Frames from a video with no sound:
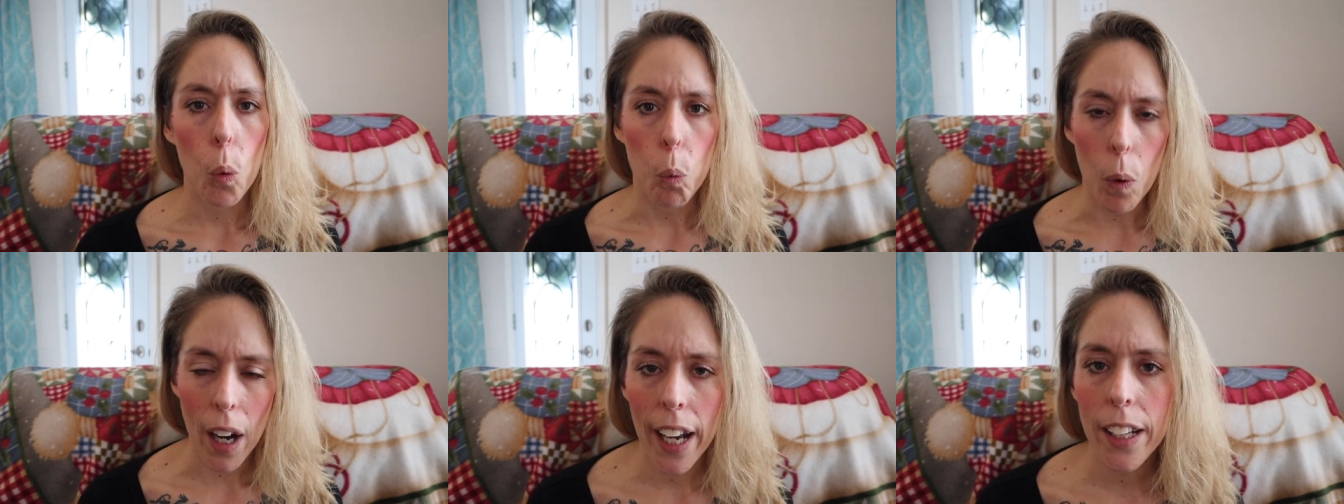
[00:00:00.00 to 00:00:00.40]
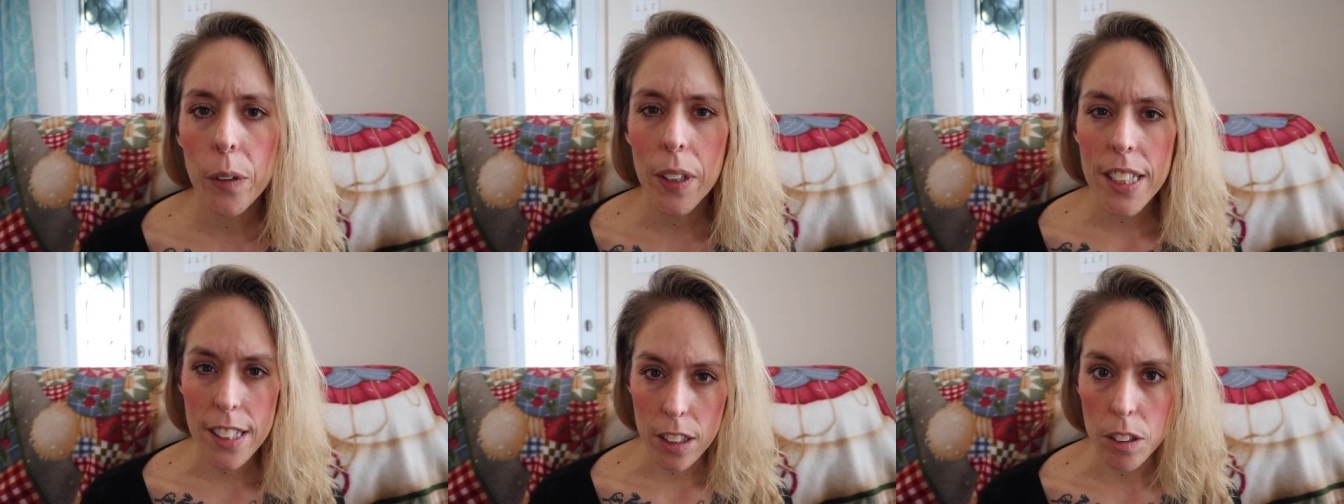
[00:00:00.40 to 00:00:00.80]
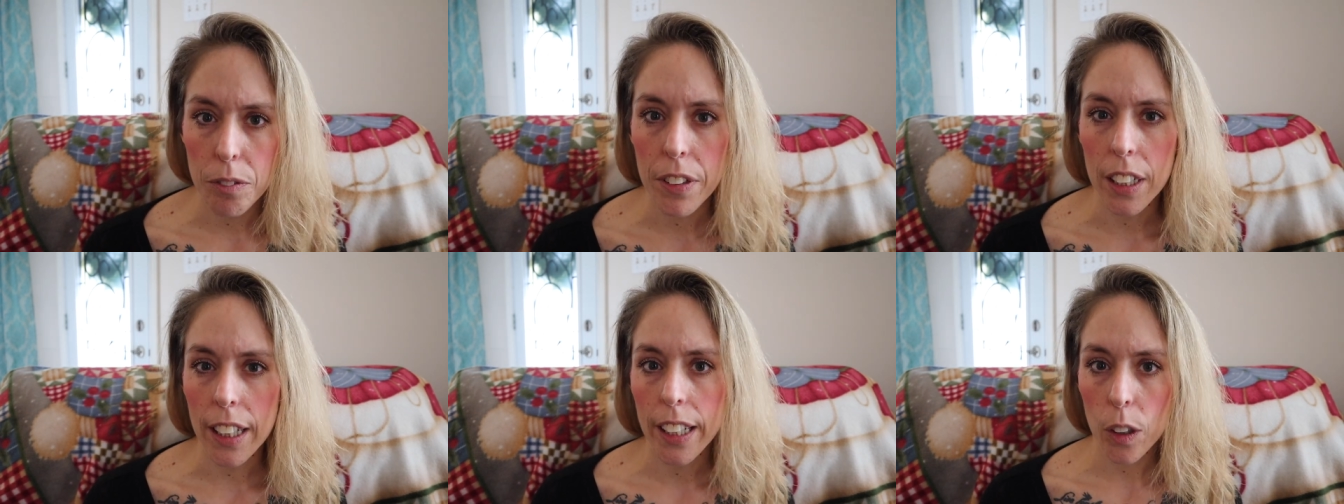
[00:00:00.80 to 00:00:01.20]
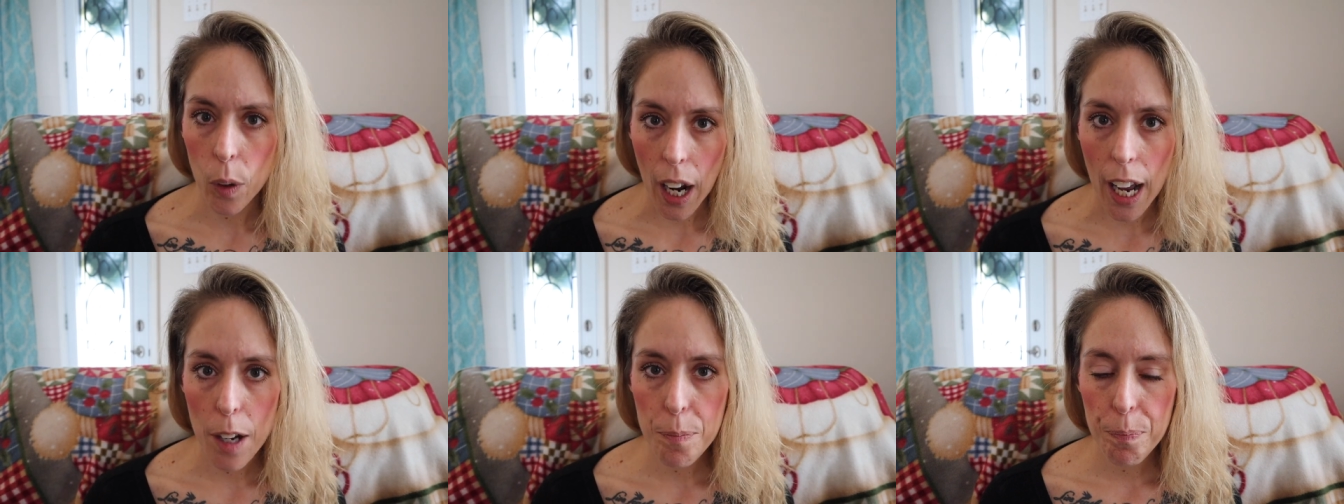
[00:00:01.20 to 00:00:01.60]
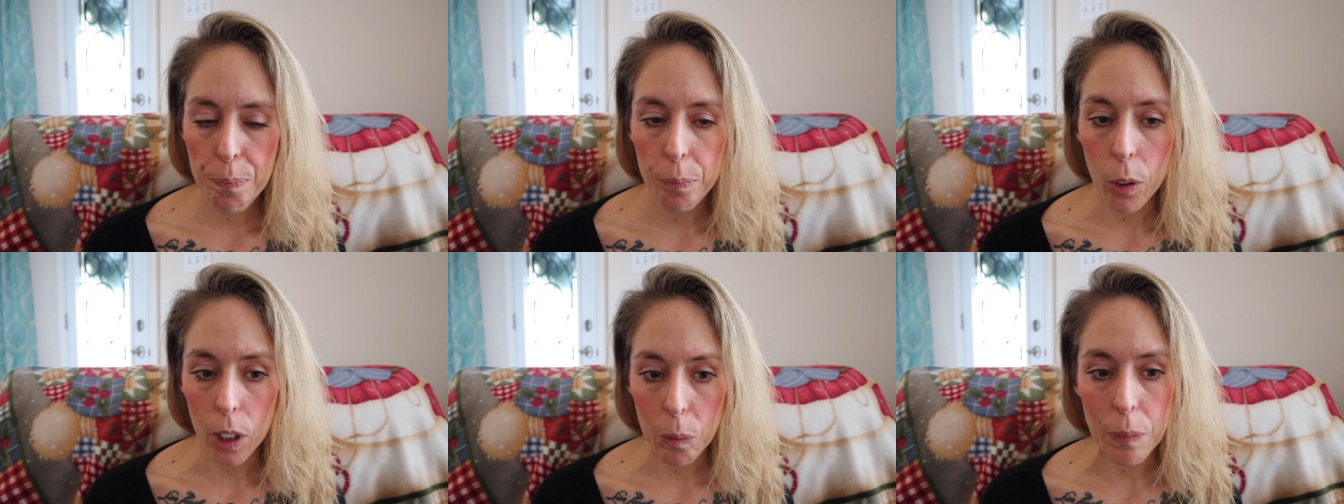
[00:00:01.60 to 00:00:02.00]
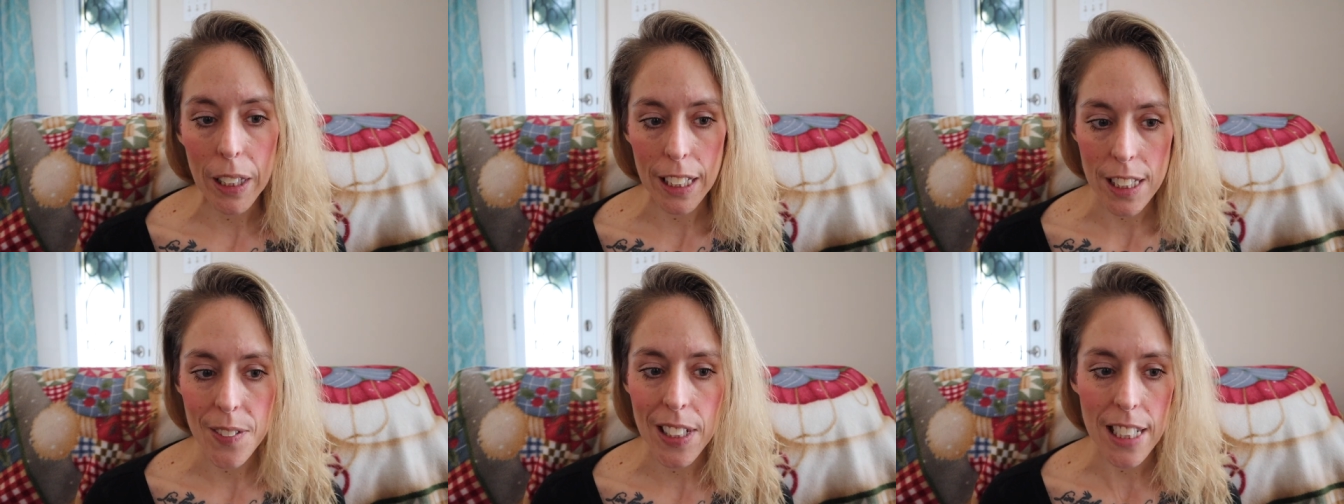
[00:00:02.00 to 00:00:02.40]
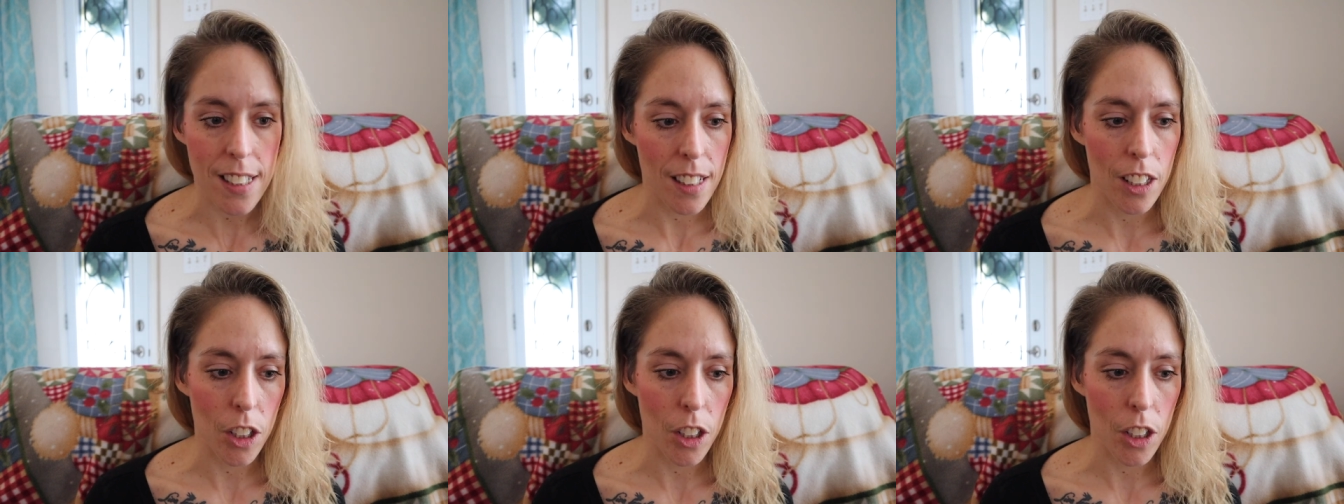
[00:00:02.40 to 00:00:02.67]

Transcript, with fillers: Why do I still feel like crap? Well, because Vanessa,